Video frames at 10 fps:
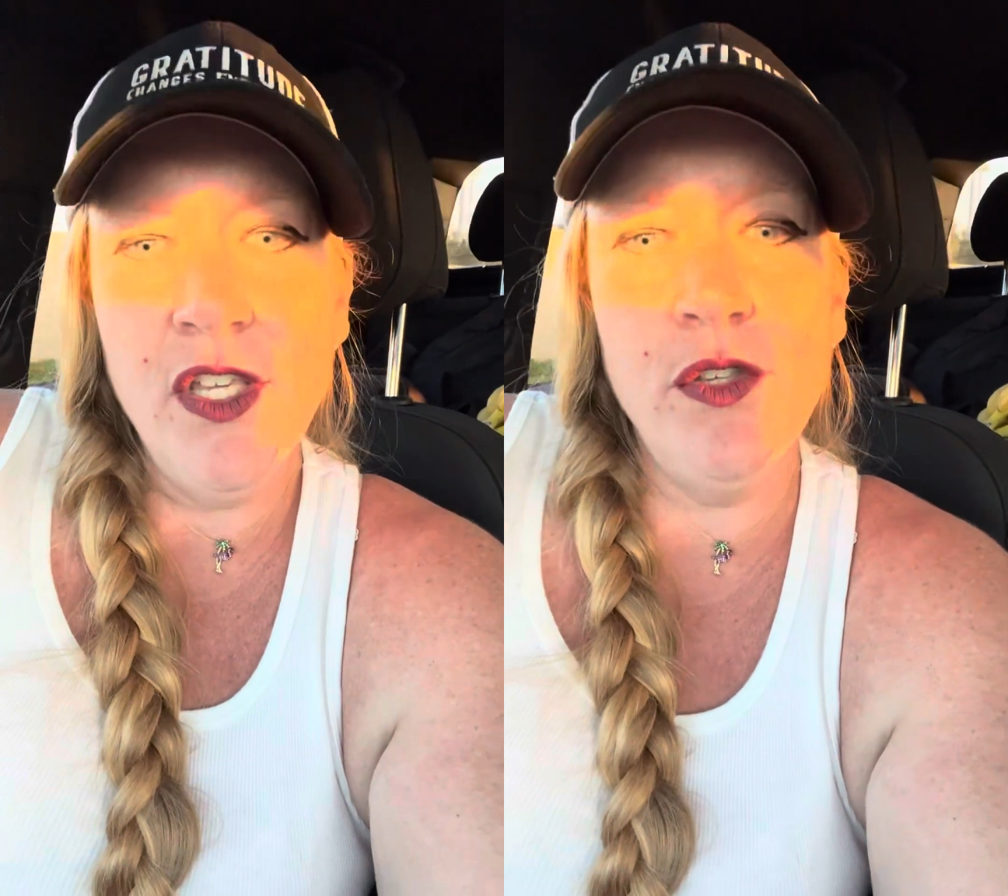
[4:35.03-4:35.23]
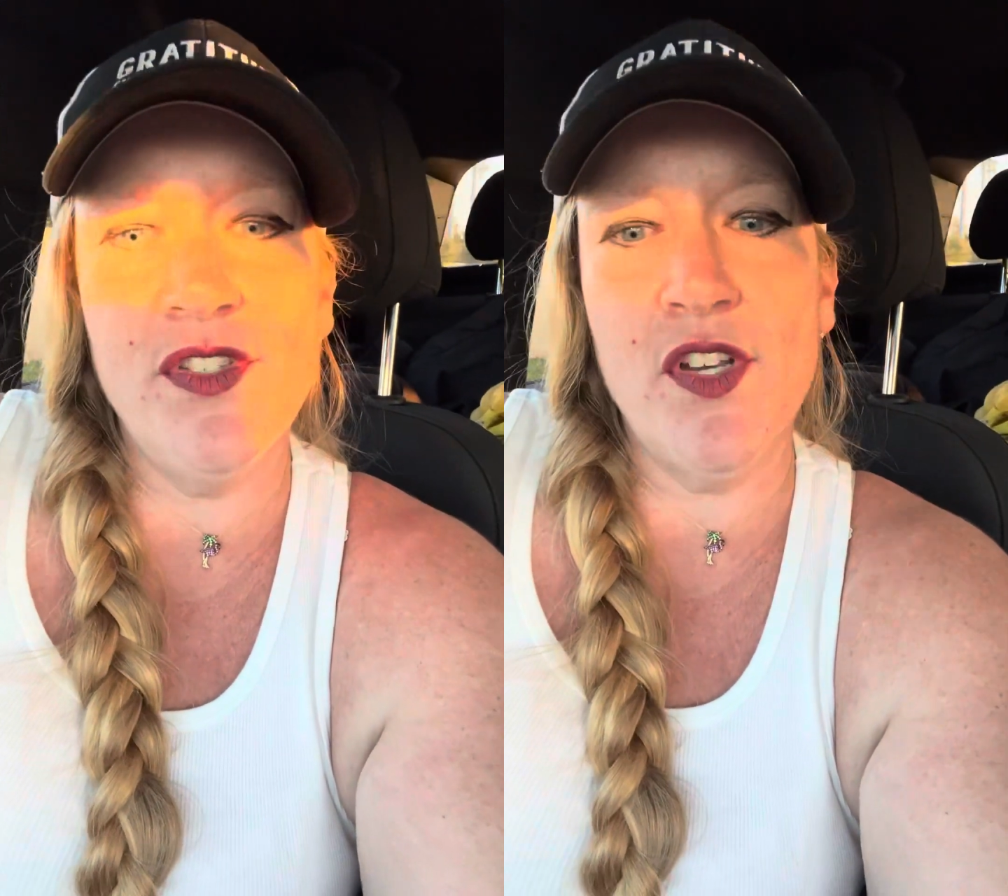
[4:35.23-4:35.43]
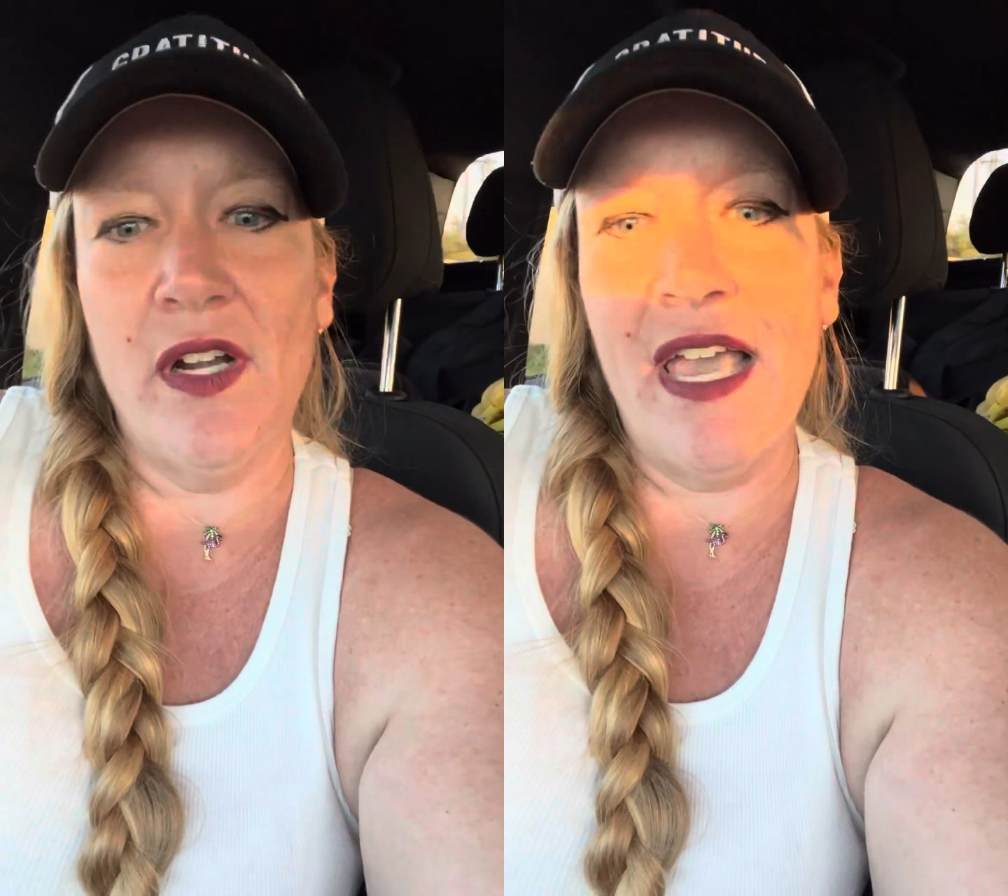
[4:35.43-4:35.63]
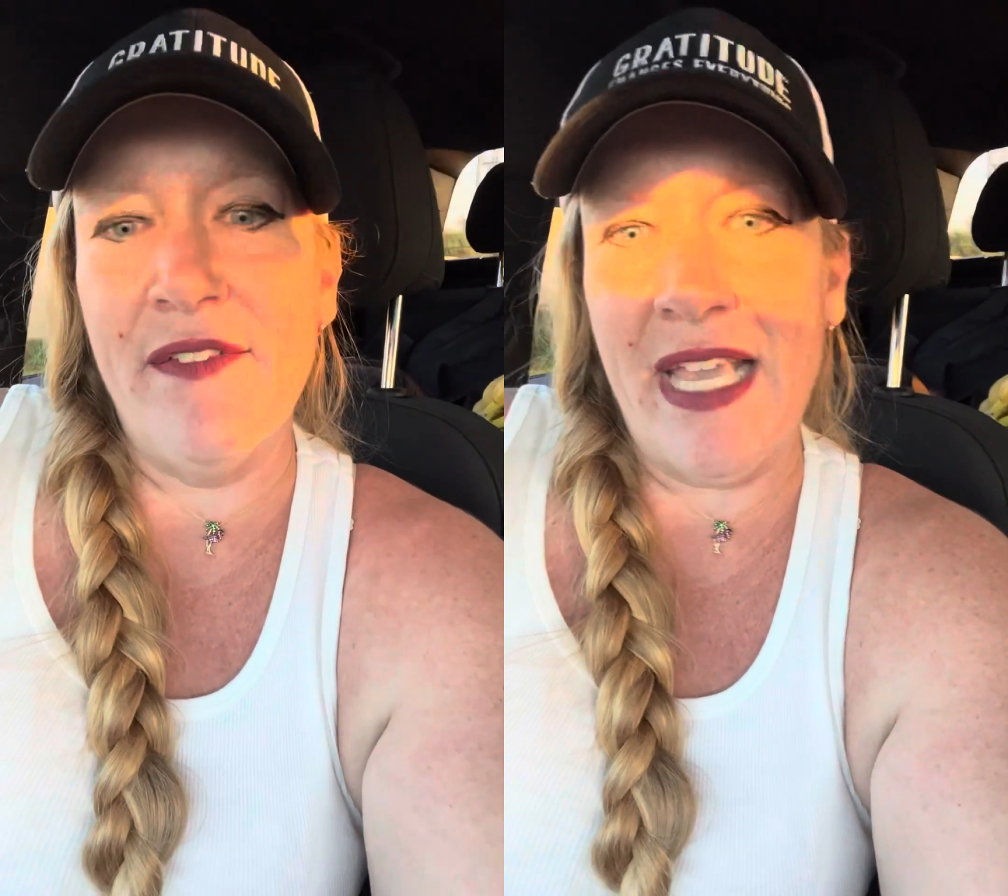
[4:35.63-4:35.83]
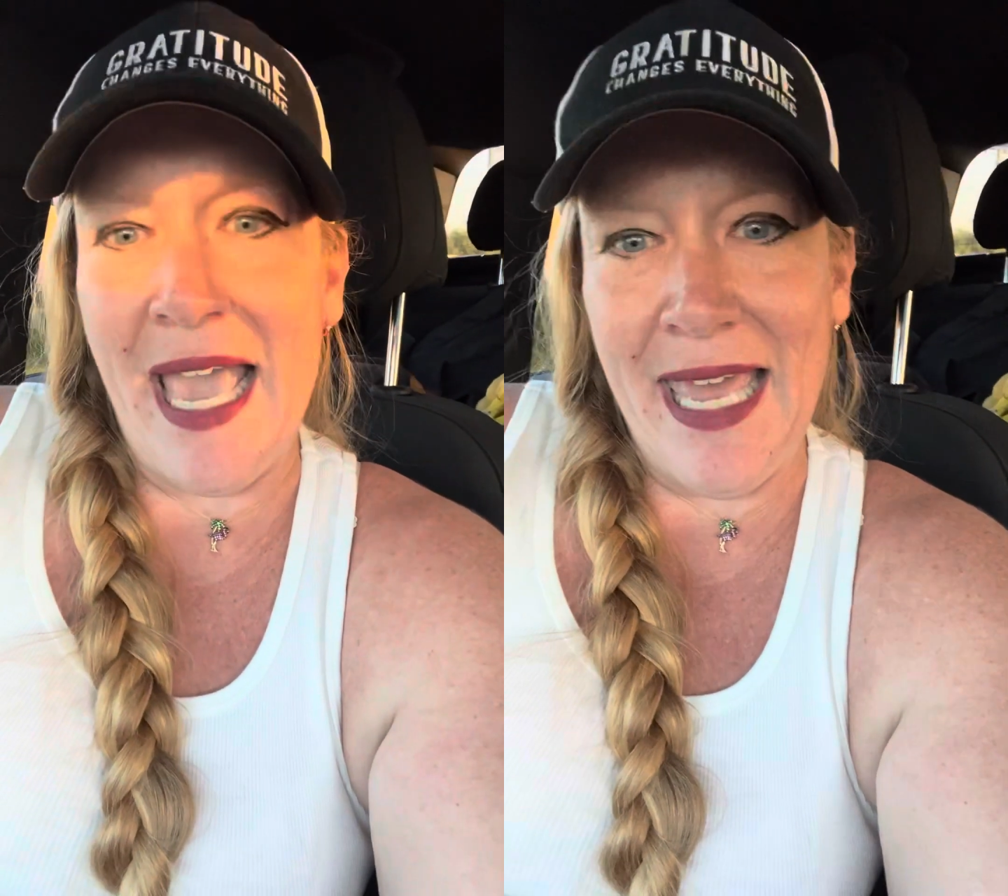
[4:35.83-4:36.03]
you start
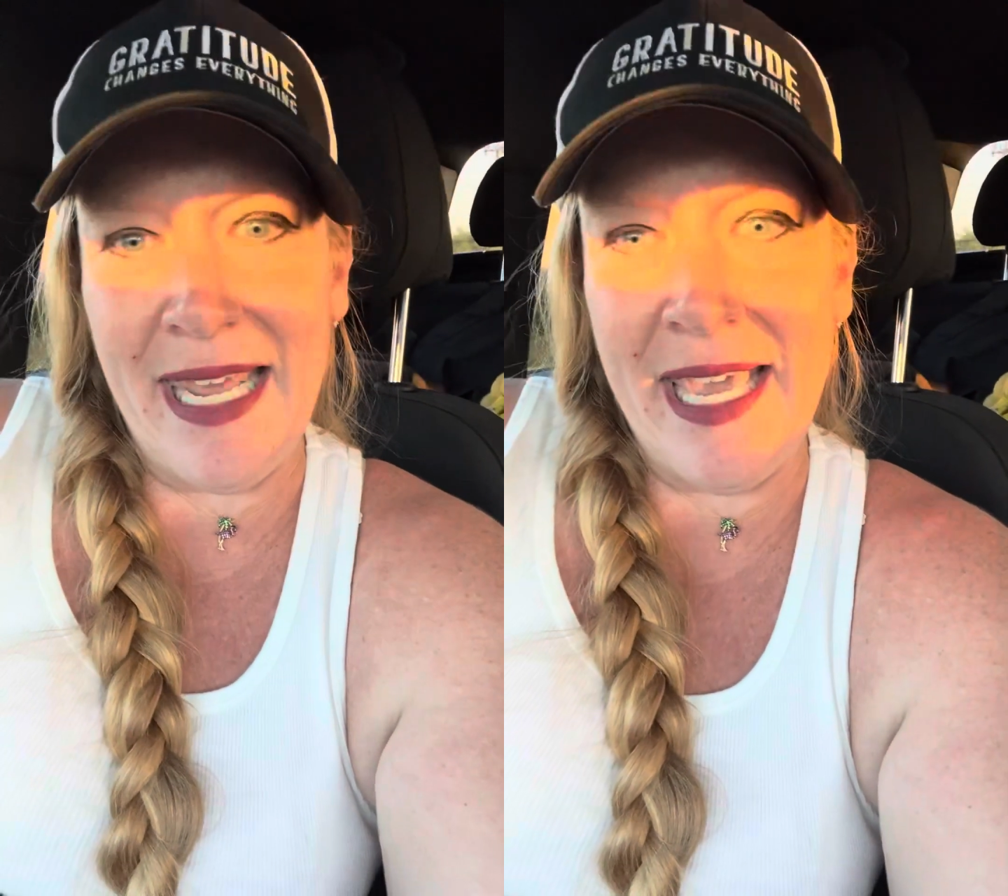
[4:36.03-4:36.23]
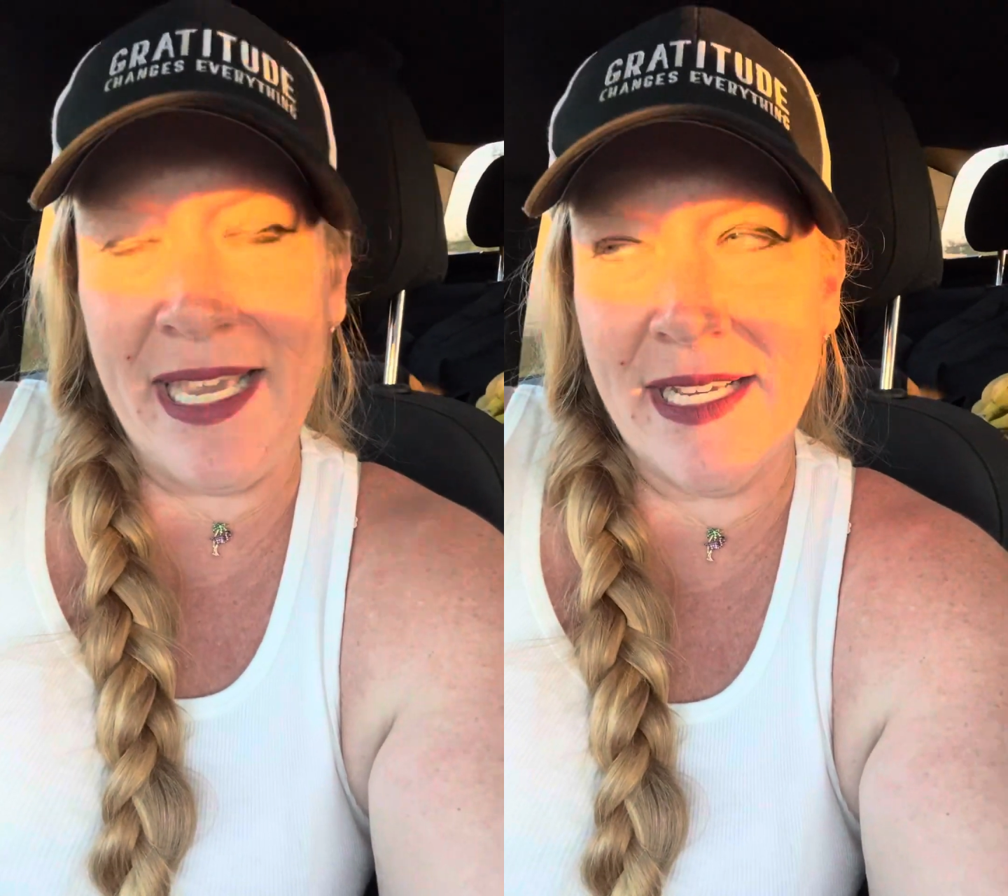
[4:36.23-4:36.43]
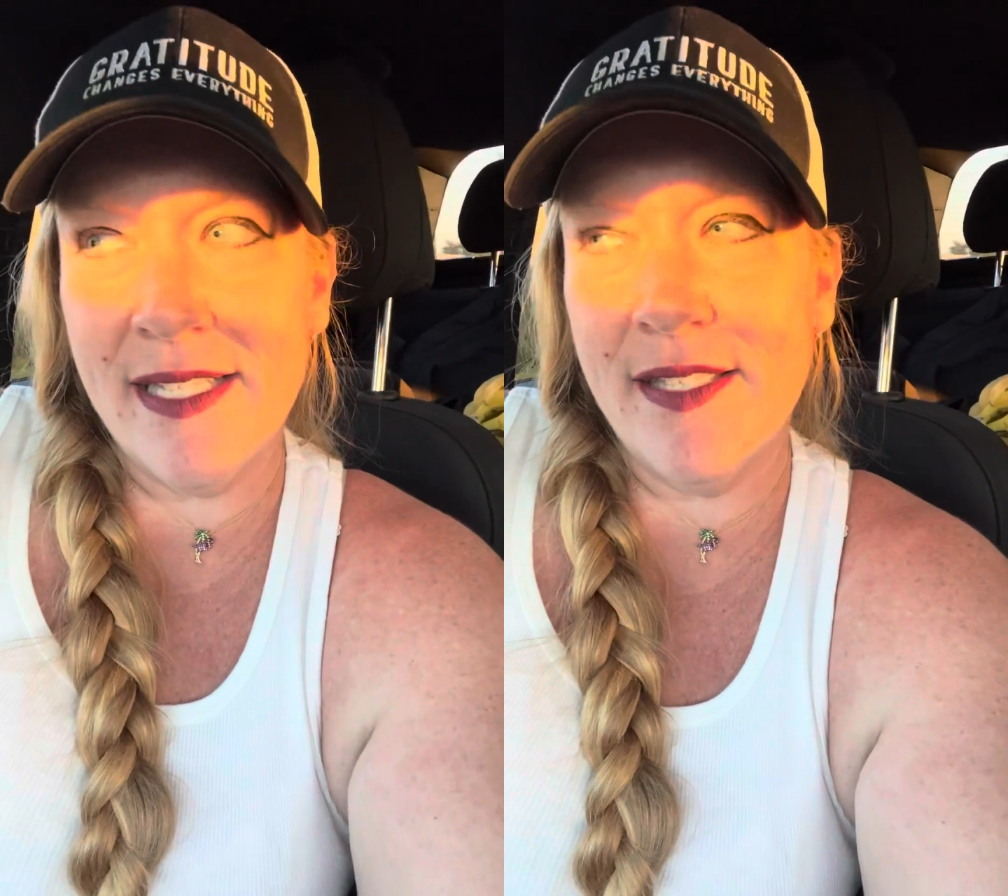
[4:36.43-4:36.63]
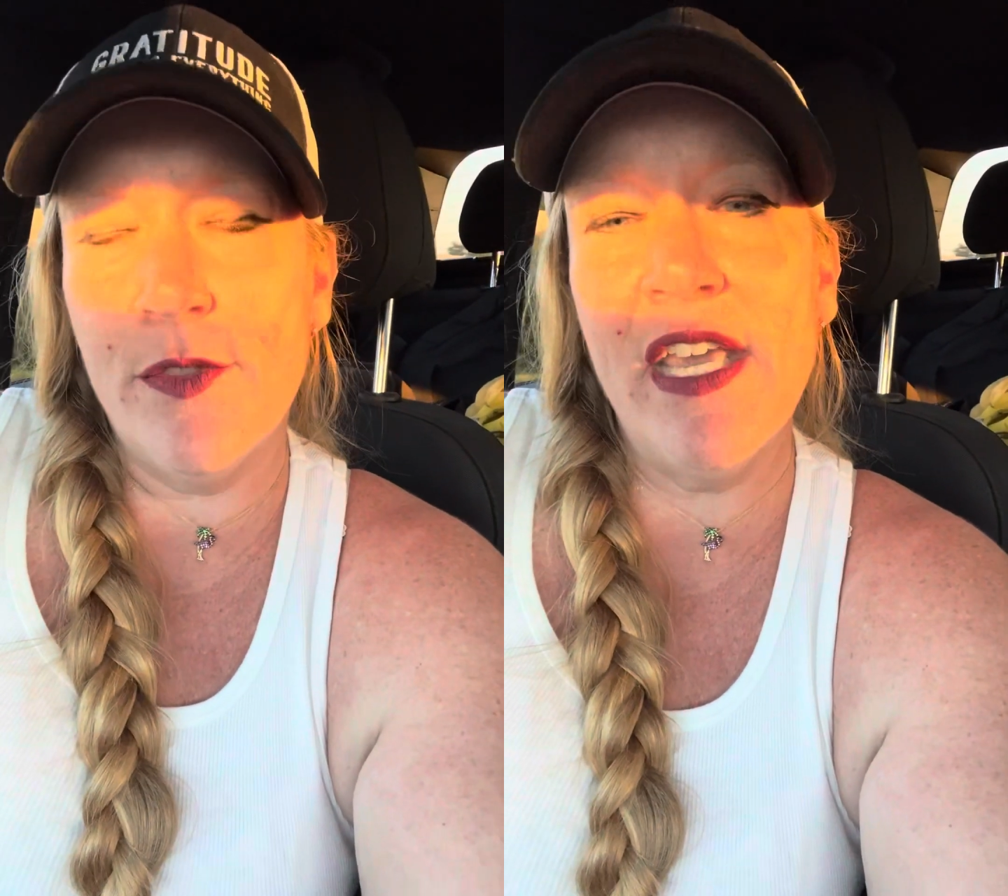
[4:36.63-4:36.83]
having headaches,